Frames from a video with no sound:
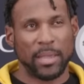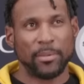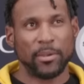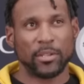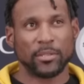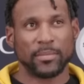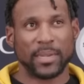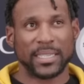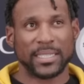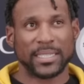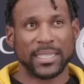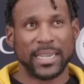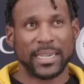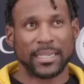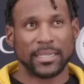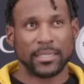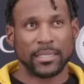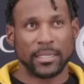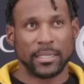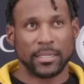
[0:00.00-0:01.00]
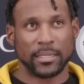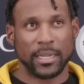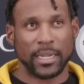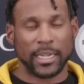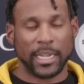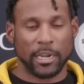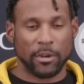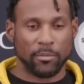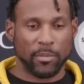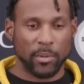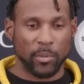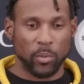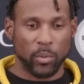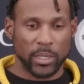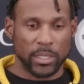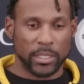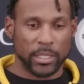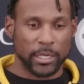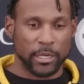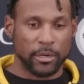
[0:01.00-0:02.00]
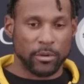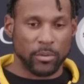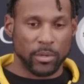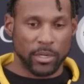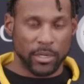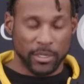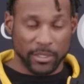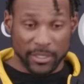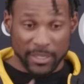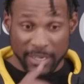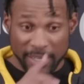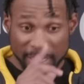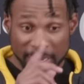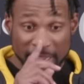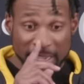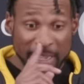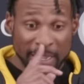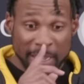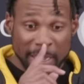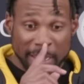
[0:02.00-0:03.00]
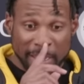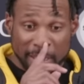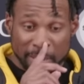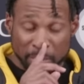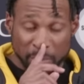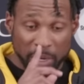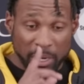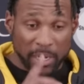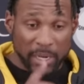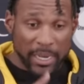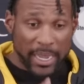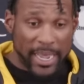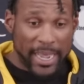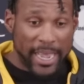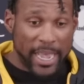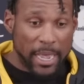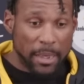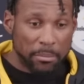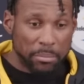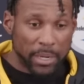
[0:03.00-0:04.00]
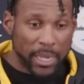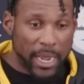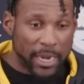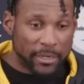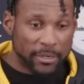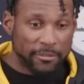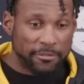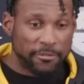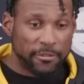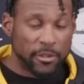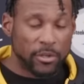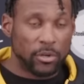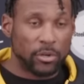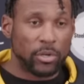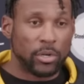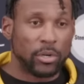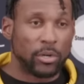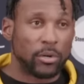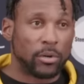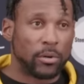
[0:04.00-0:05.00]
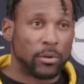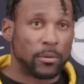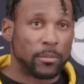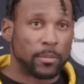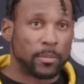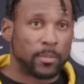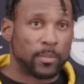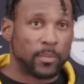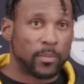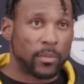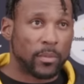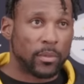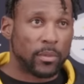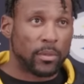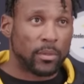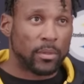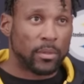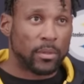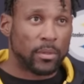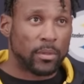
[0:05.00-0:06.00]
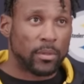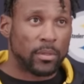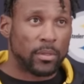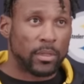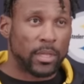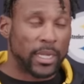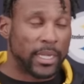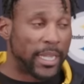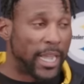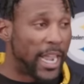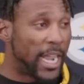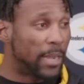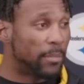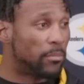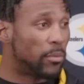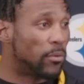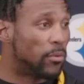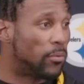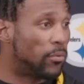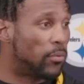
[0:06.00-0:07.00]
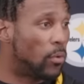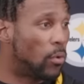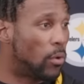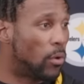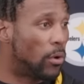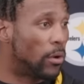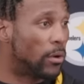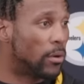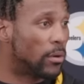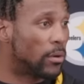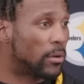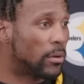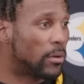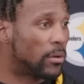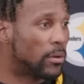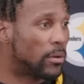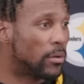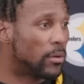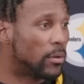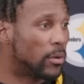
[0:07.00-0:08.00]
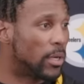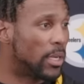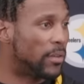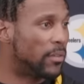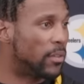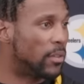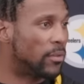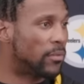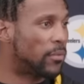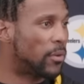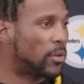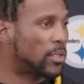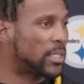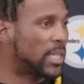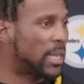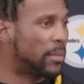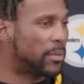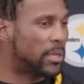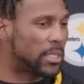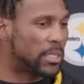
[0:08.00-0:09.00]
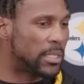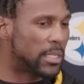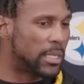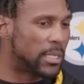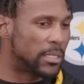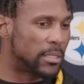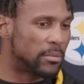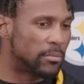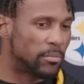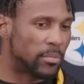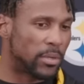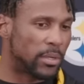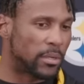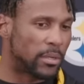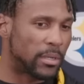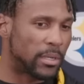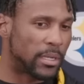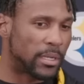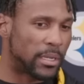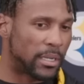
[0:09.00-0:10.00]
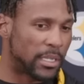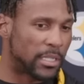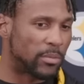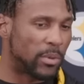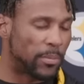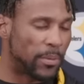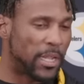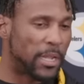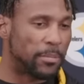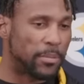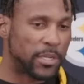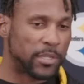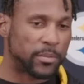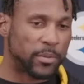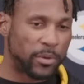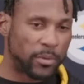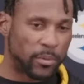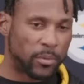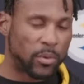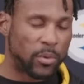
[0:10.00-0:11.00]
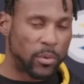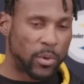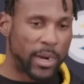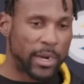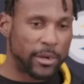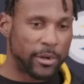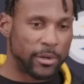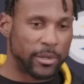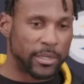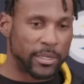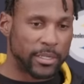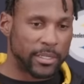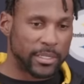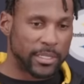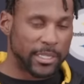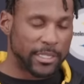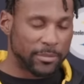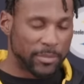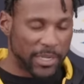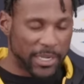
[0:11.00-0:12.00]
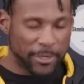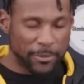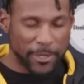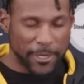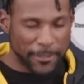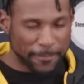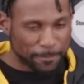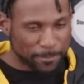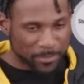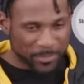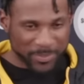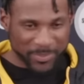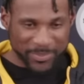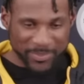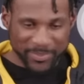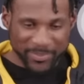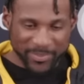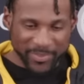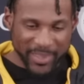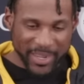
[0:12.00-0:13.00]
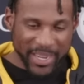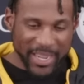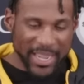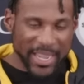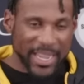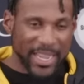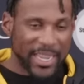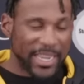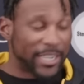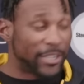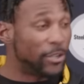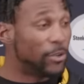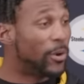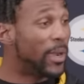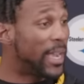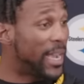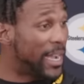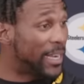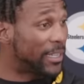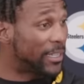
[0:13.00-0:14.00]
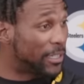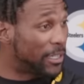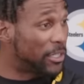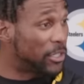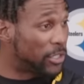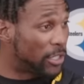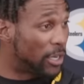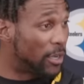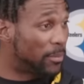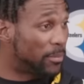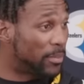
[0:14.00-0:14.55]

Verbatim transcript: maybe it was my second season. I can't remember which year it was, but I had blocked a field goal the game before, or even the first game of the season, but because we played Pittsburgh quite early in the season. But anyway, he knew I had a good